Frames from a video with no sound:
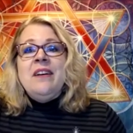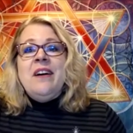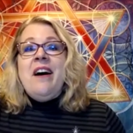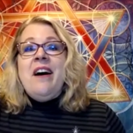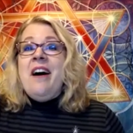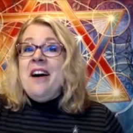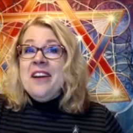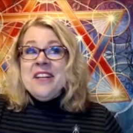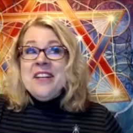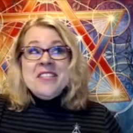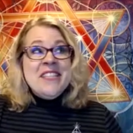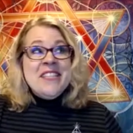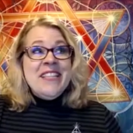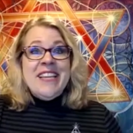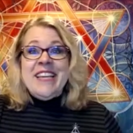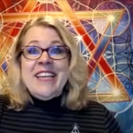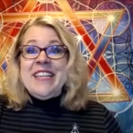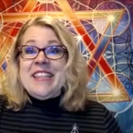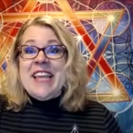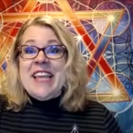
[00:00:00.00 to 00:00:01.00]

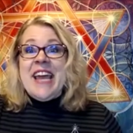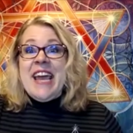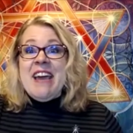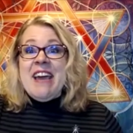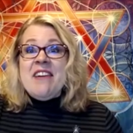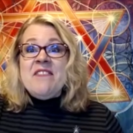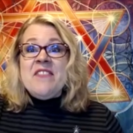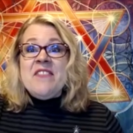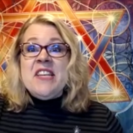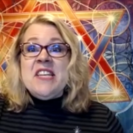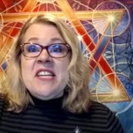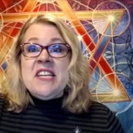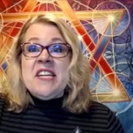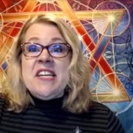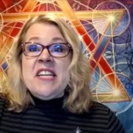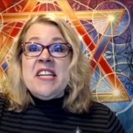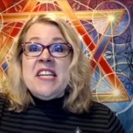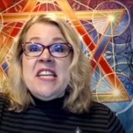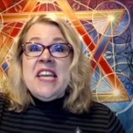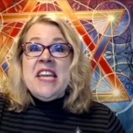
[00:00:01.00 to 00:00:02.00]
Honestly, they haven't
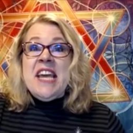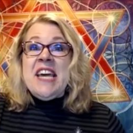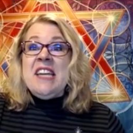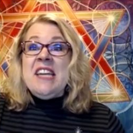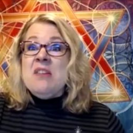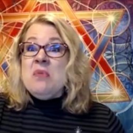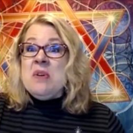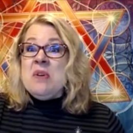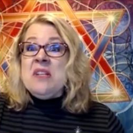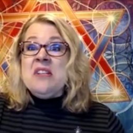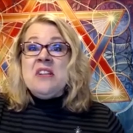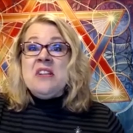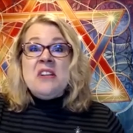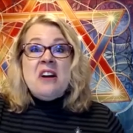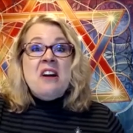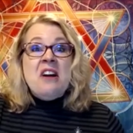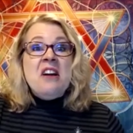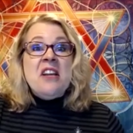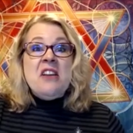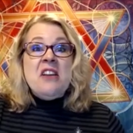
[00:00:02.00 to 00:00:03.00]
done it yet, and one could
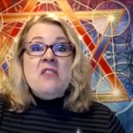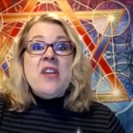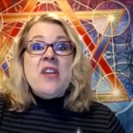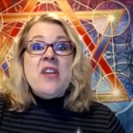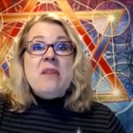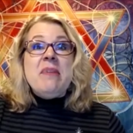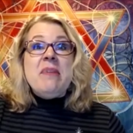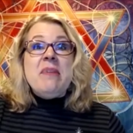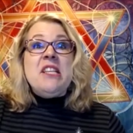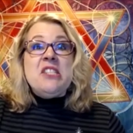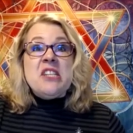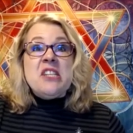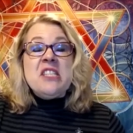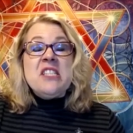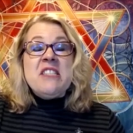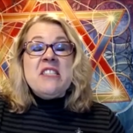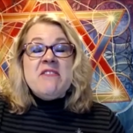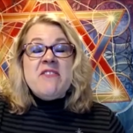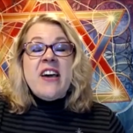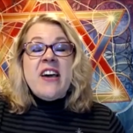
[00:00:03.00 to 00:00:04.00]
argue they'd be
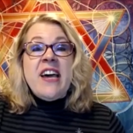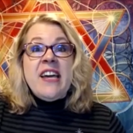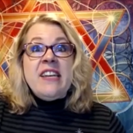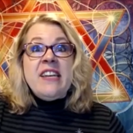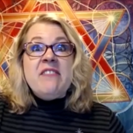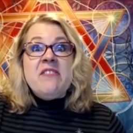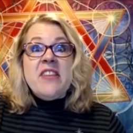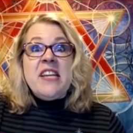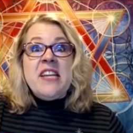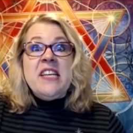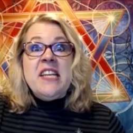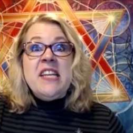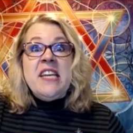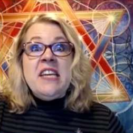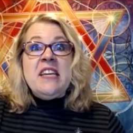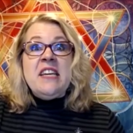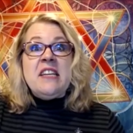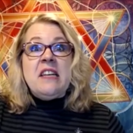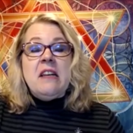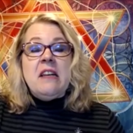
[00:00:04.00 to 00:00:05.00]
justified if they
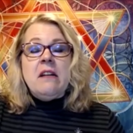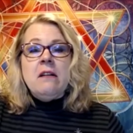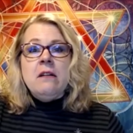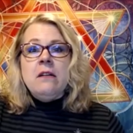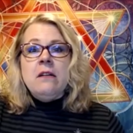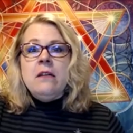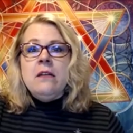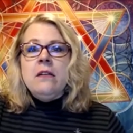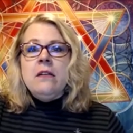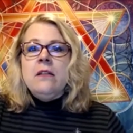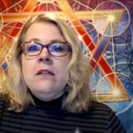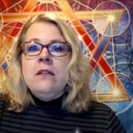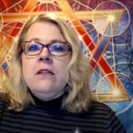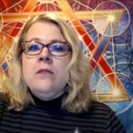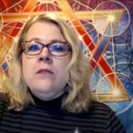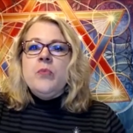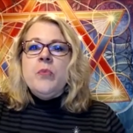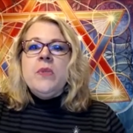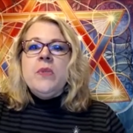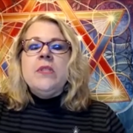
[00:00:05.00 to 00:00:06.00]
did.
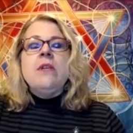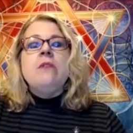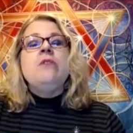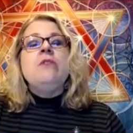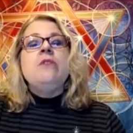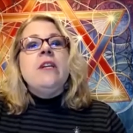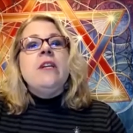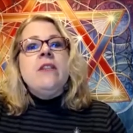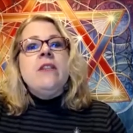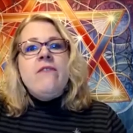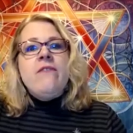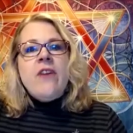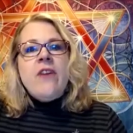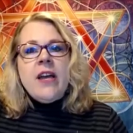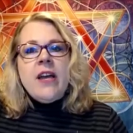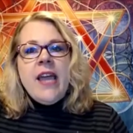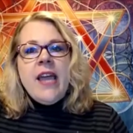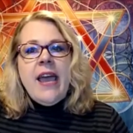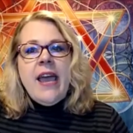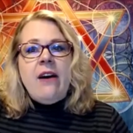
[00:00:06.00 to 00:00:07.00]
So chill the
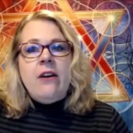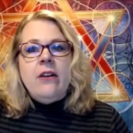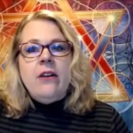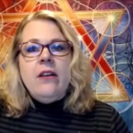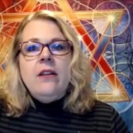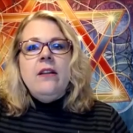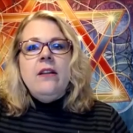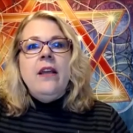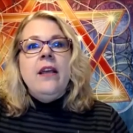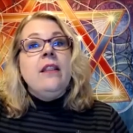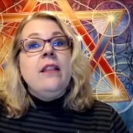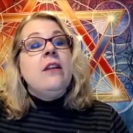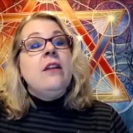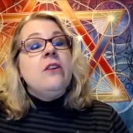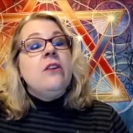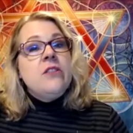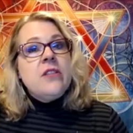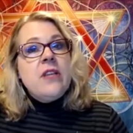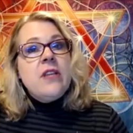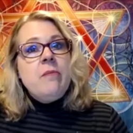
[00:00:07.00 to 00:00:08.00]
fuck out and
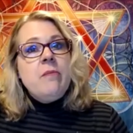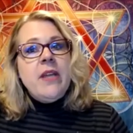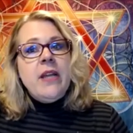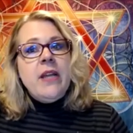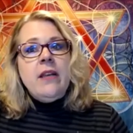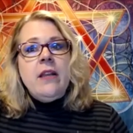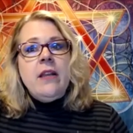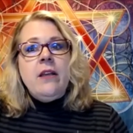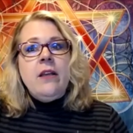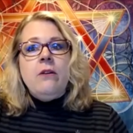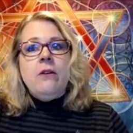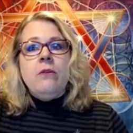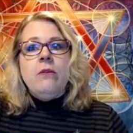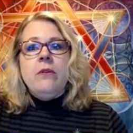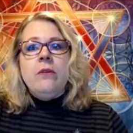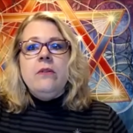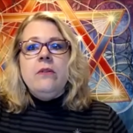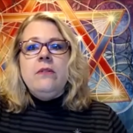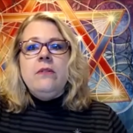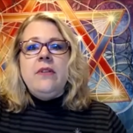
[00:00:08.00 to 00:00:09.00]
learn something new.
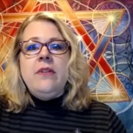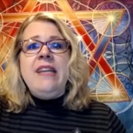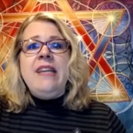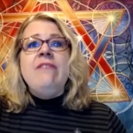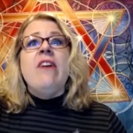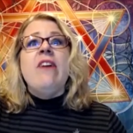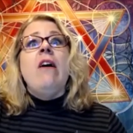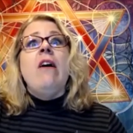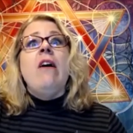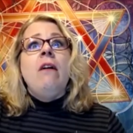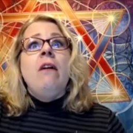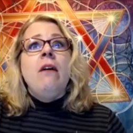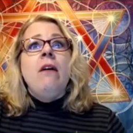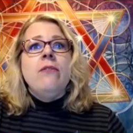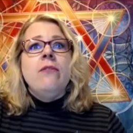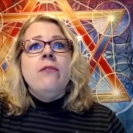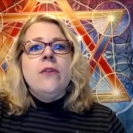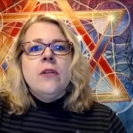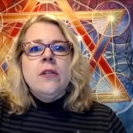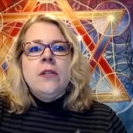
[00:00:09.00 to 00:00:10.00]

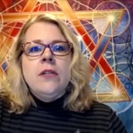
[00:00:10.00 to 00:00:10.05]
Evolve.